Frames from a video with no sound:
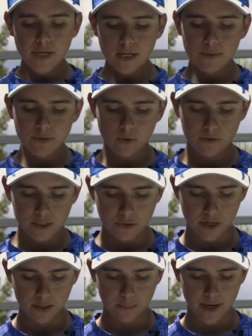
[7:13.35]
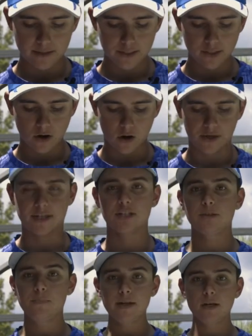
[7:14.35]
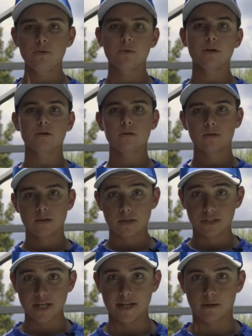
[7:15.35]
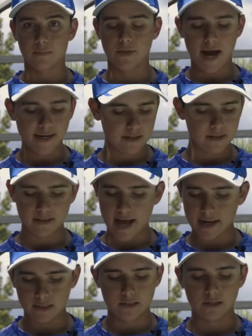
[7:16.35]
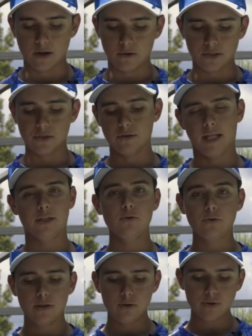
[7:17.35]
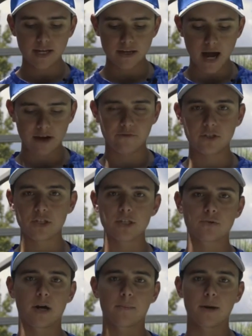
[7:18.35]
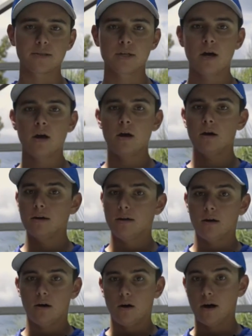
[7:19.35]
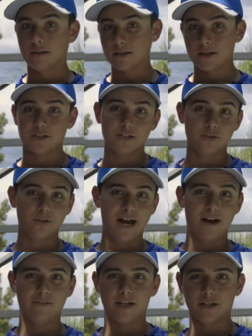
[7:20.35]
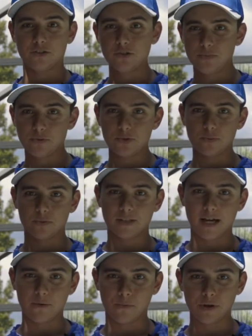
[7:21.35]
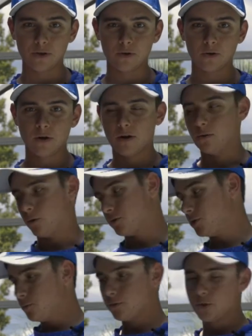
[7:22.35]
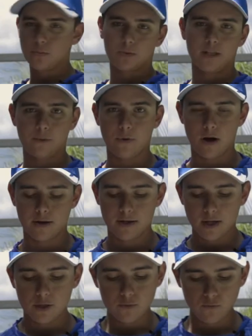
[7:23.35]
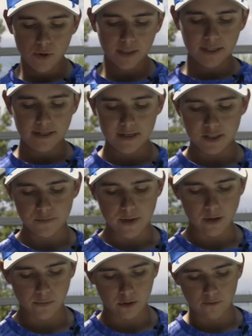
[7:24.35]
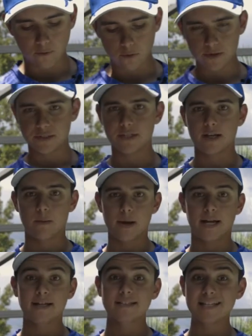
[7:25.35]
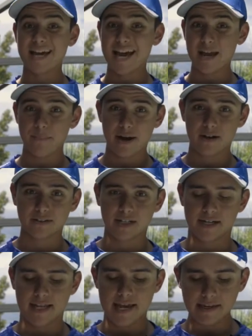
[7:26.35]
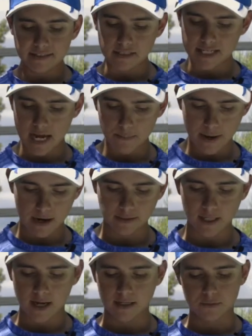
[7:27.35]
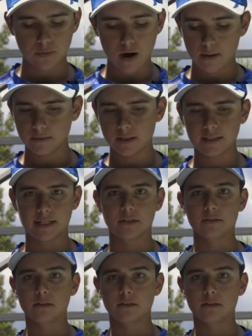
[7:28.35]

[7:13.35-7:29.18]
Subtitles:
need to be throwing these crankbaits on a spinning reel setup. That is the go-to. Like you cannot fish these crankbaits unless you have like a super light reel or super light rod. You really need a spinning reel for this setup, and I'd say 8-pound line. 8 to 10-pound line is probably like the